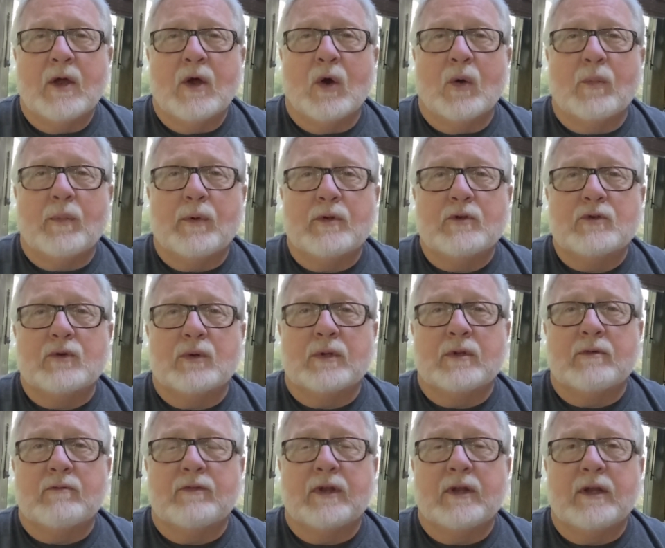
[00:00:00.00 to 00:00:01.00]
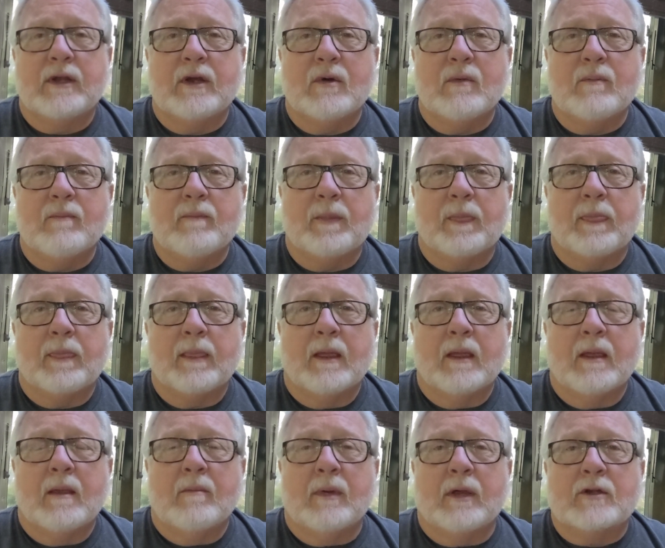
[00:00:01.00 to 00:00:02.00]
Hope you enjoyed the video.
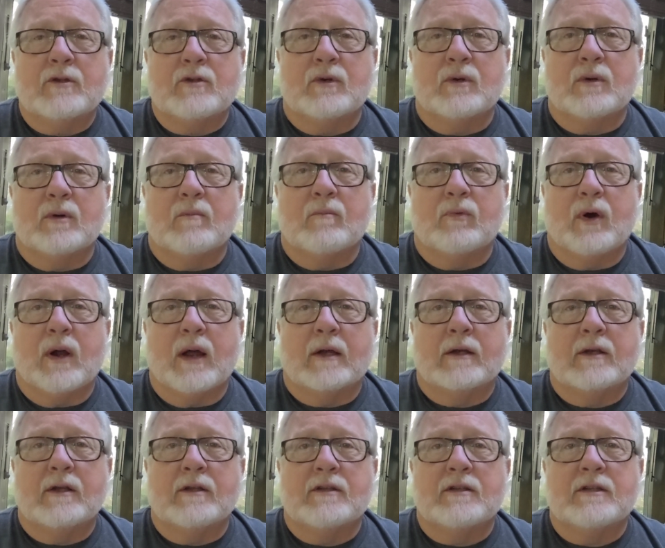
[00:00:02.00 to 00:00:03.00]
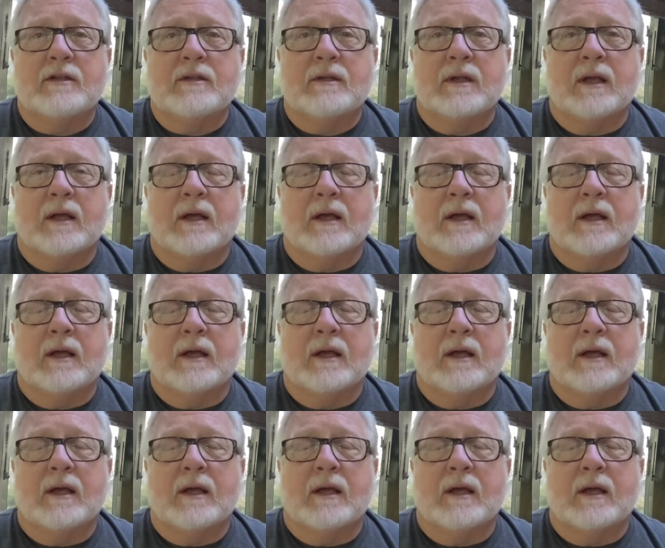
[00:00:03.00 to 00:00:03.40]
Make sure and practice